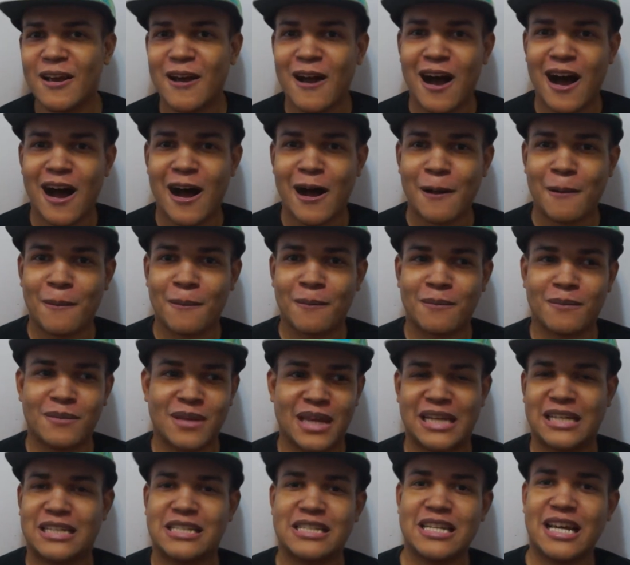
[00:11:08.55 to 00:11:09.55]
um,
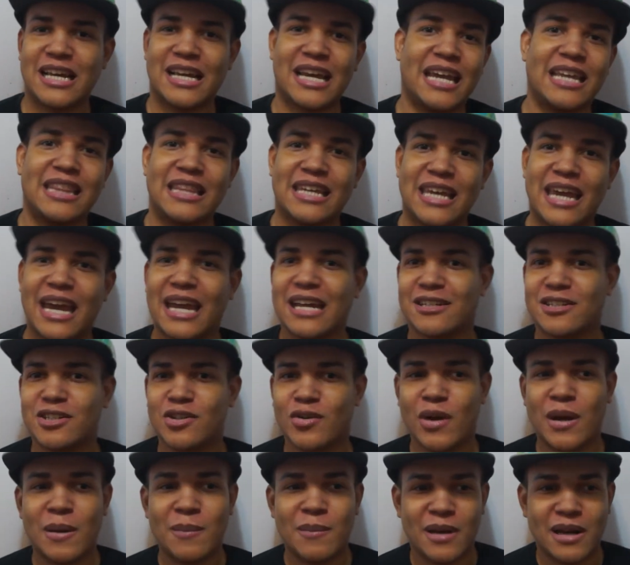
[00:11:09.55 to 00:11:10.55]
like stuck in the gate
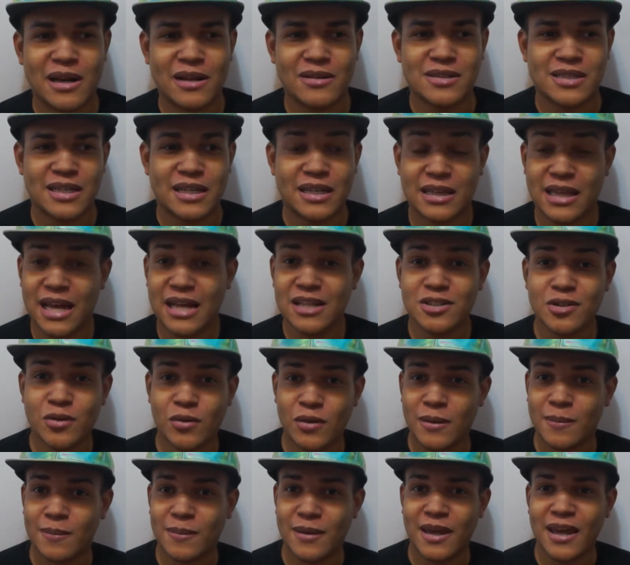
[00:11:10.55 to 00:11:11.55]
screaming. I was like, that's
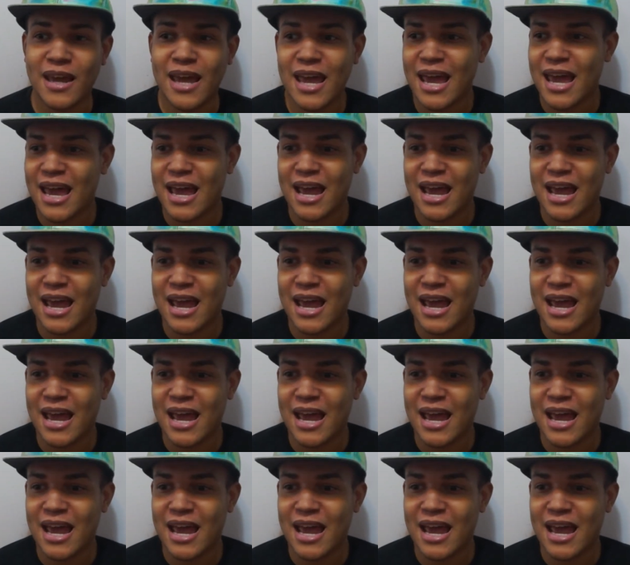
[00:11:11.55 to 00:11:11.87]
creepy.